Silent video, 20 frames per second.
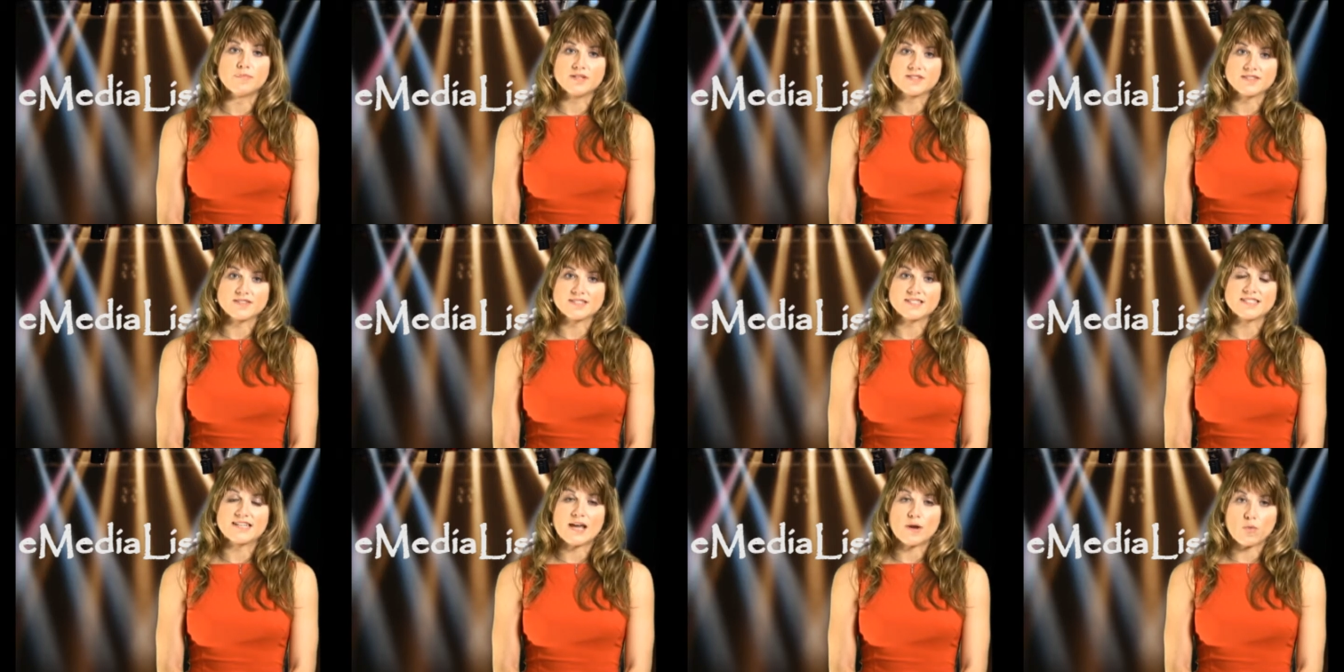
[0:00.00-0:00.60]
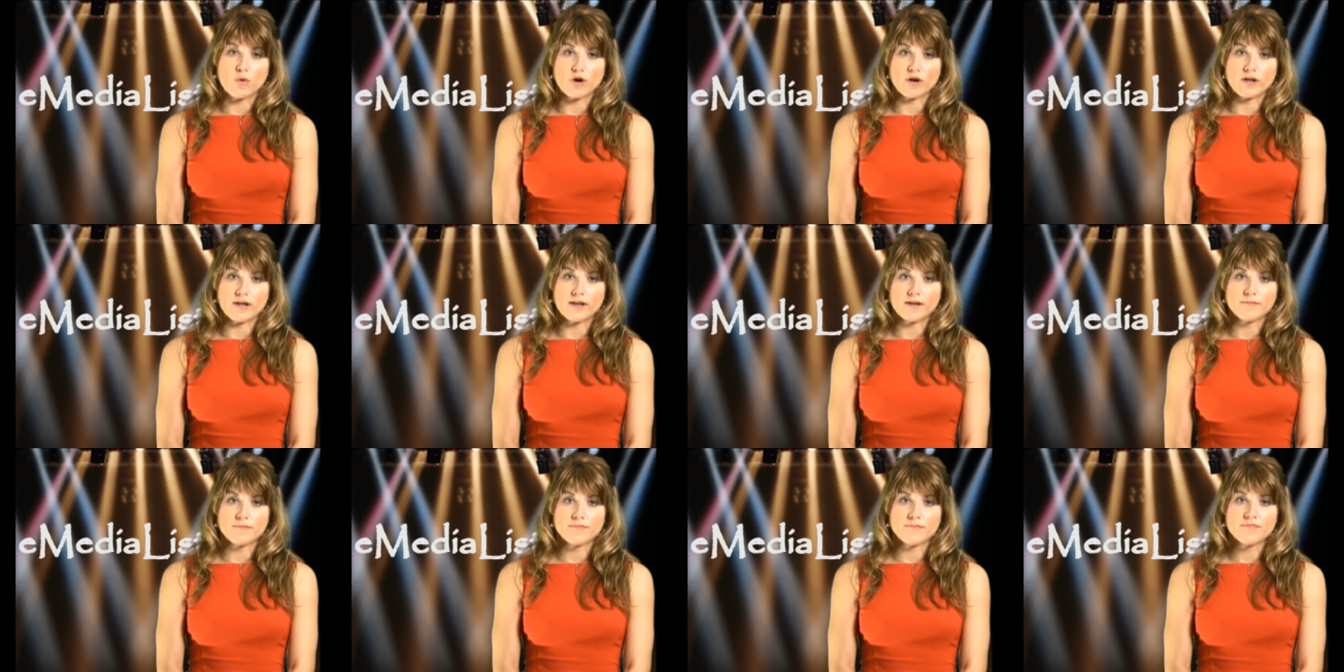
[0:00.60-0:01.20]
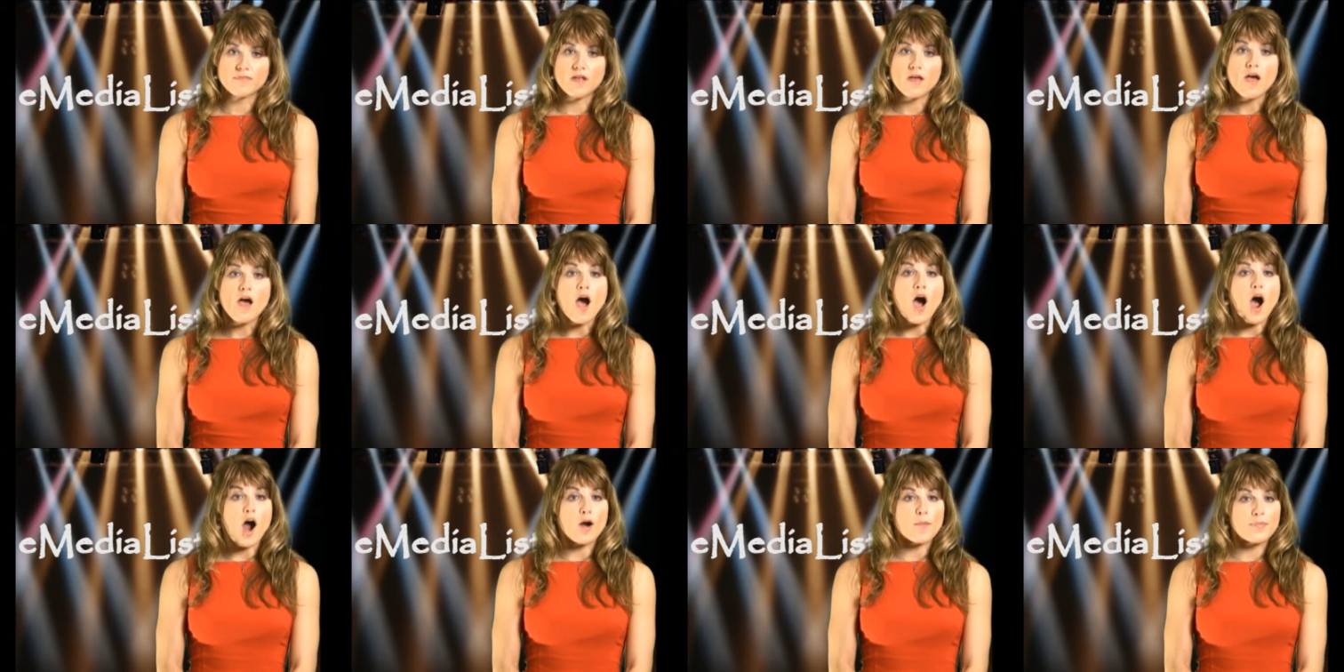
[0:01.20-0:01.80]
business networking.
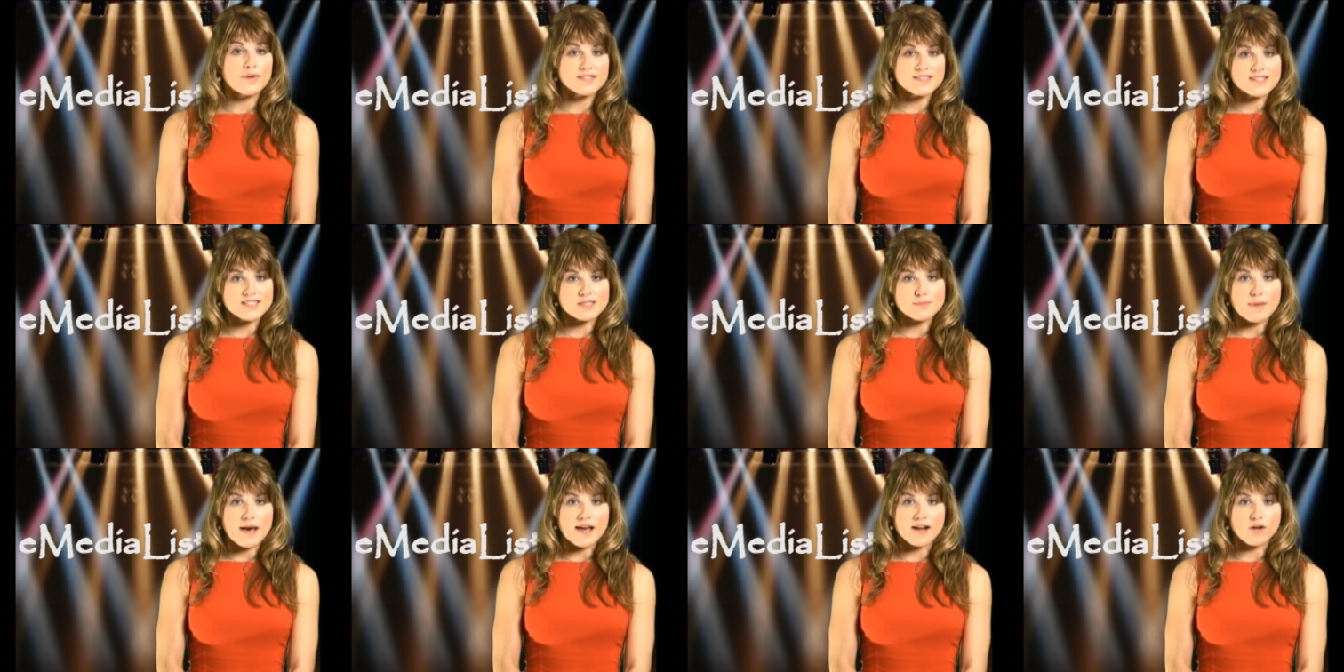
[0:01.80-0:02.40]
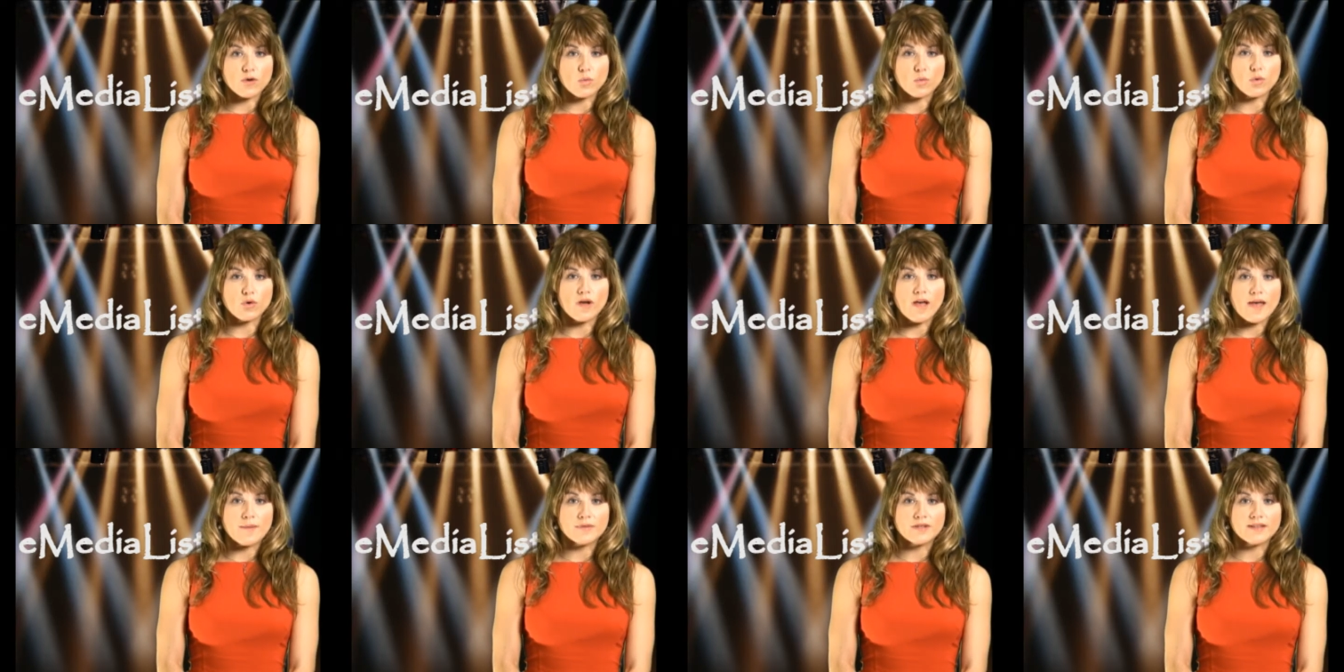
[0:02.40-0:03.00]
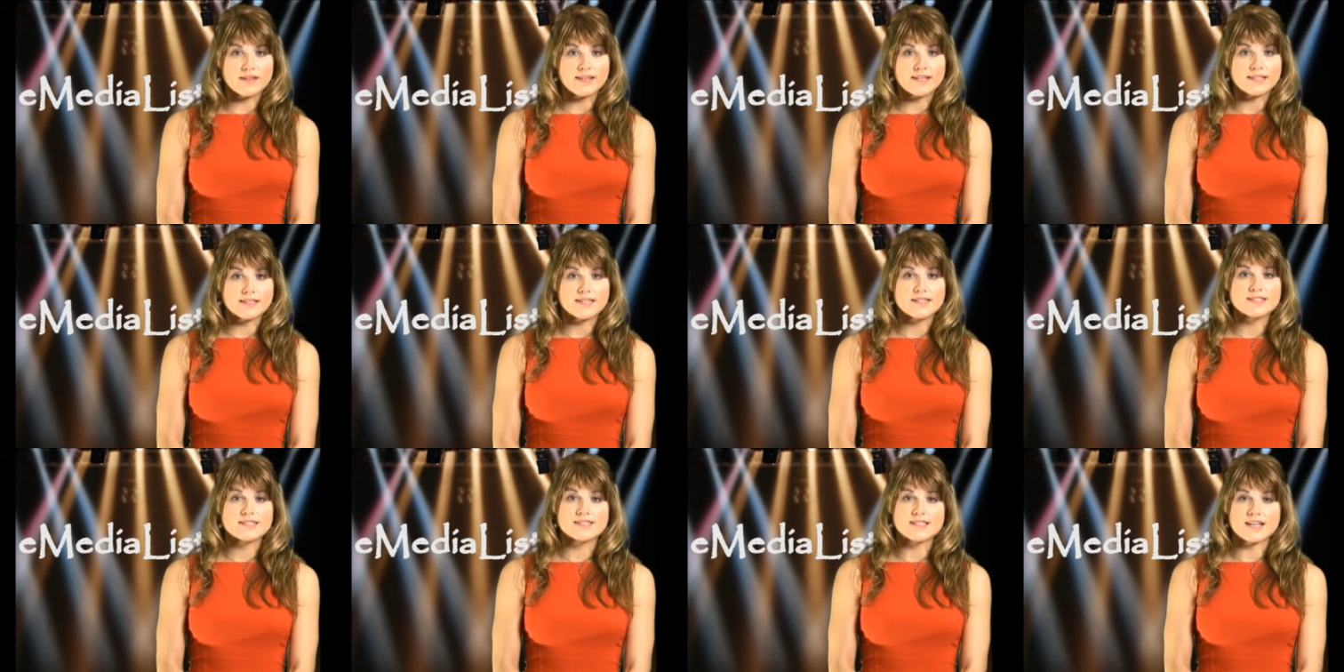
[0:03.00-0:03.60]
Our business model will emulate
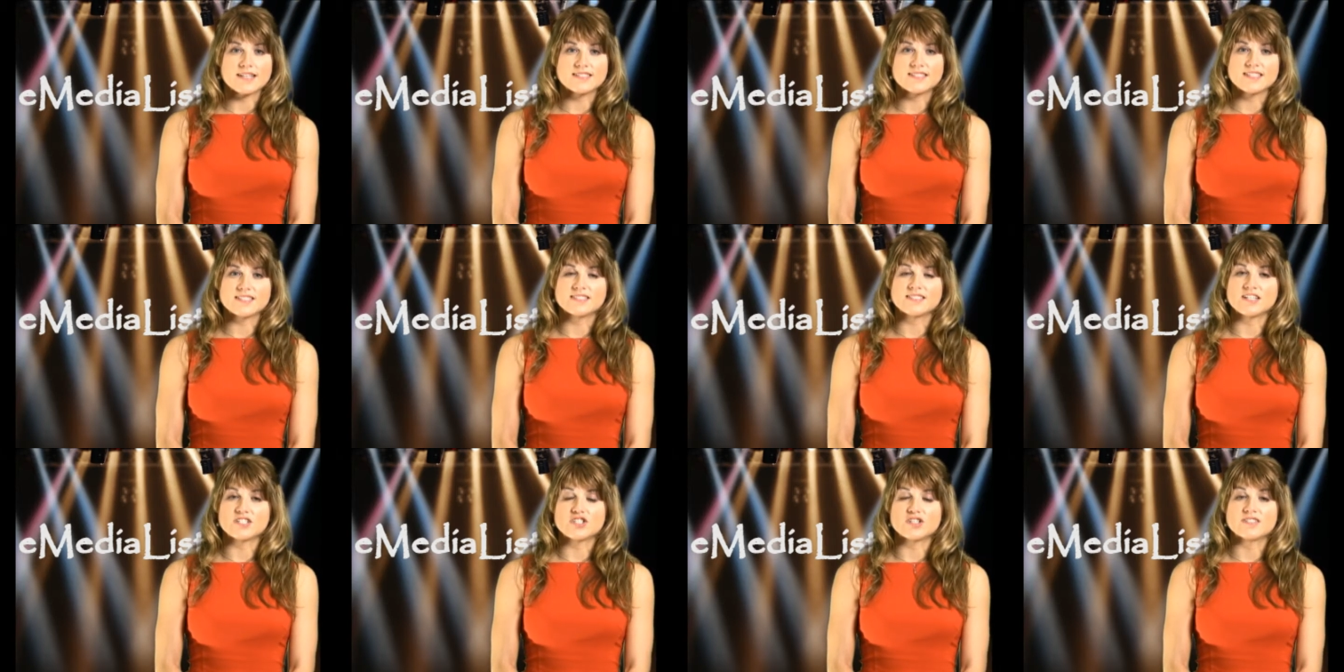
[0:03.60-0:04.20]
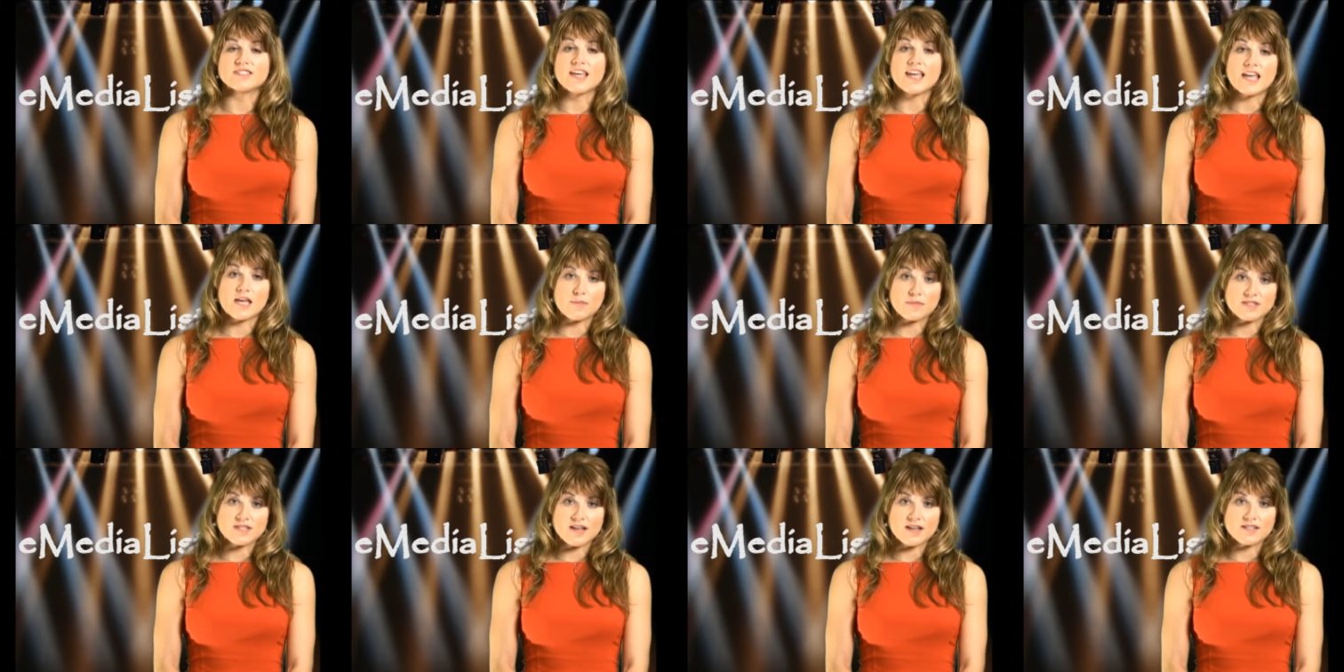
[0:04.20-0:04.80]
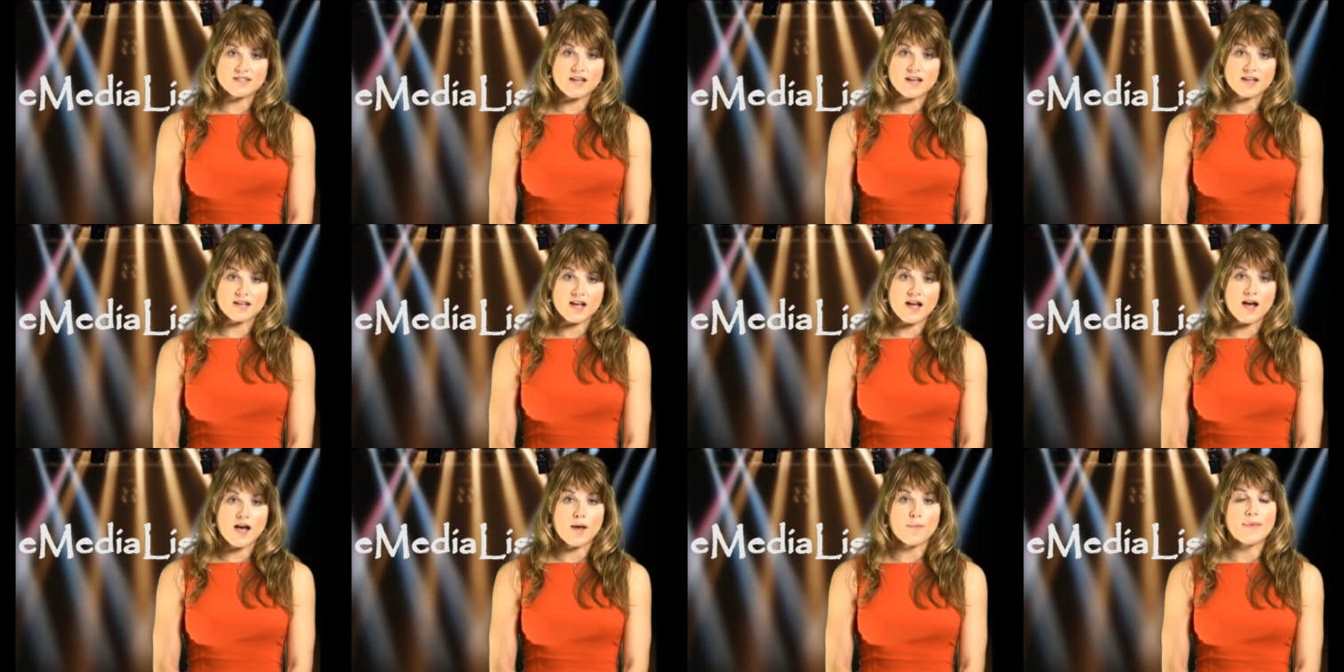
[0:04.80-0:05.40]
sites such as
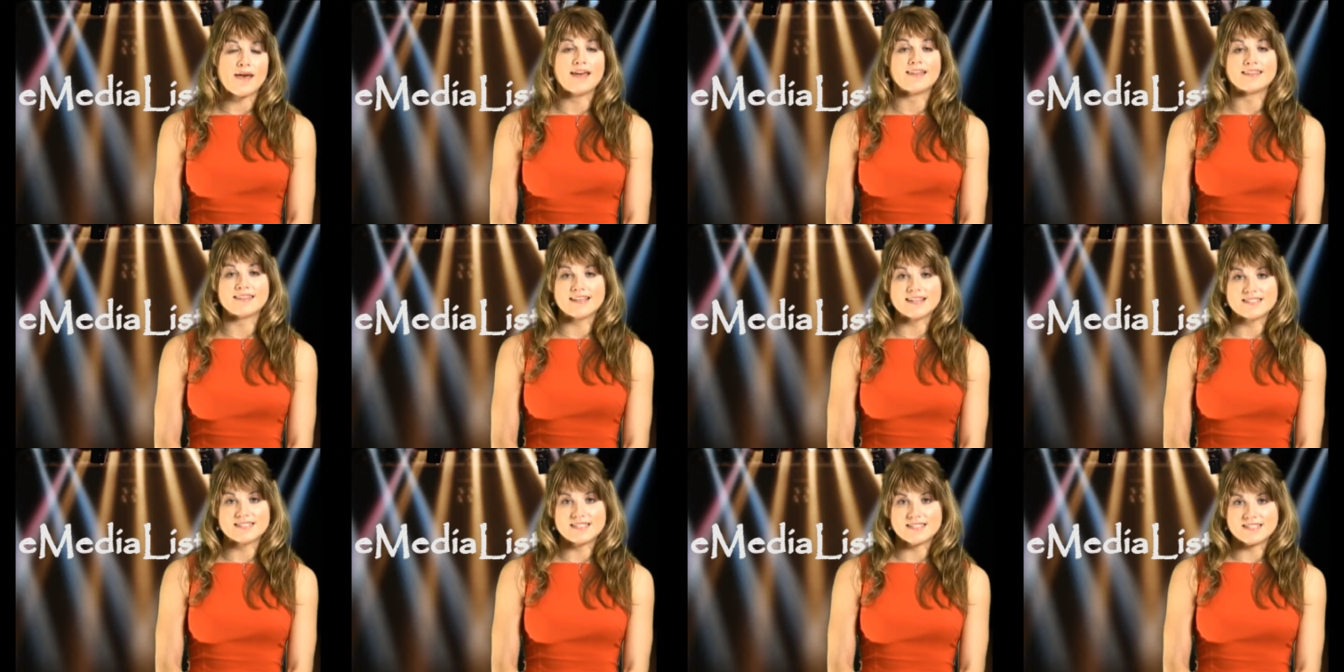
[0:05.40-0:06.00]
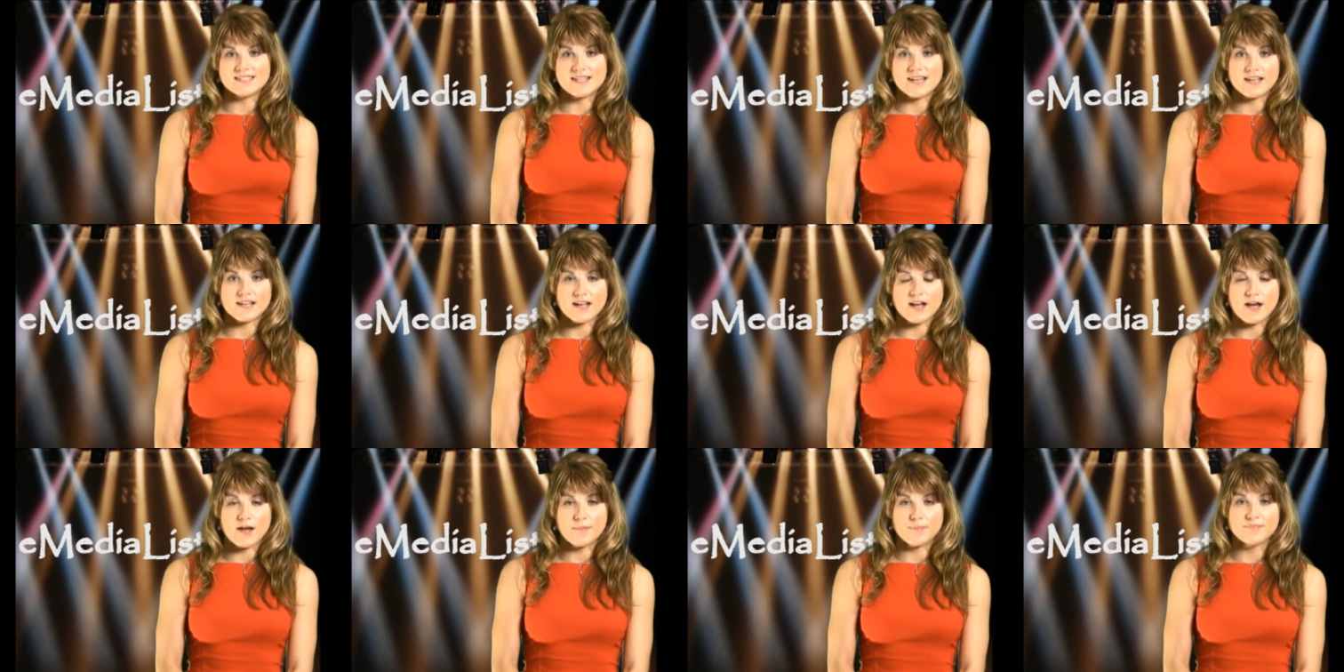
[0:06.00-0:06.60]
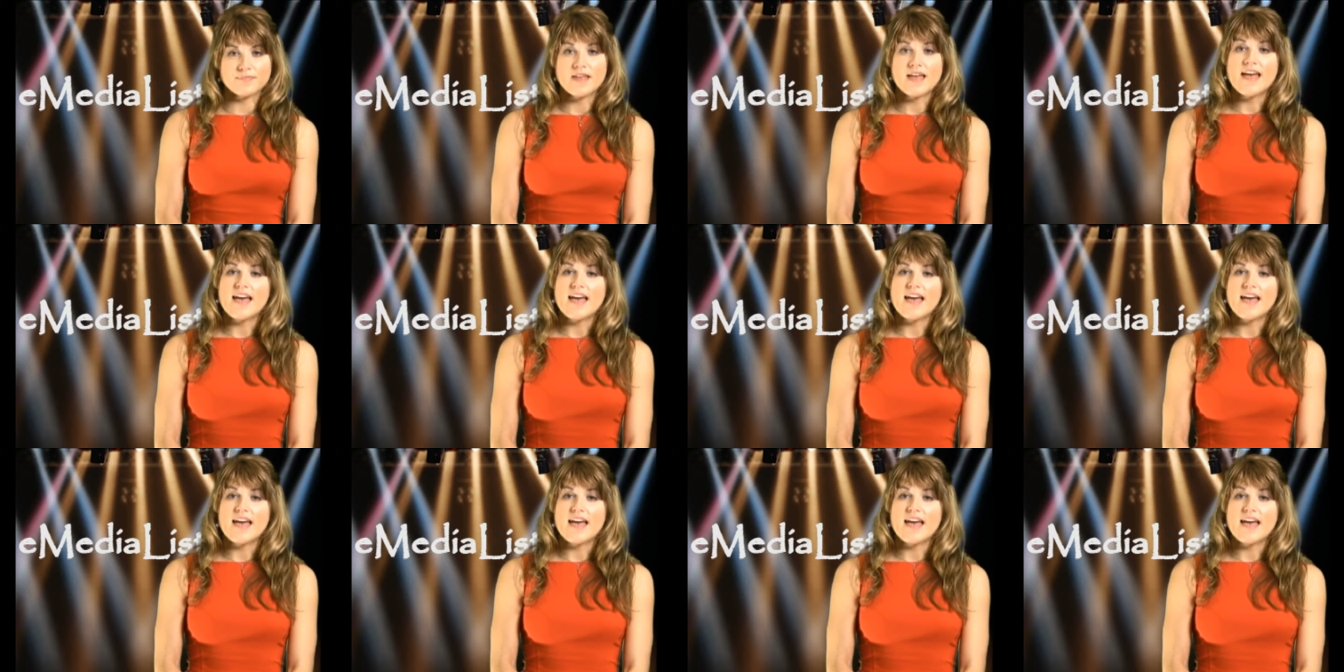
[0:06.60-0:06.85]
Amazon.com and LinkedIn.com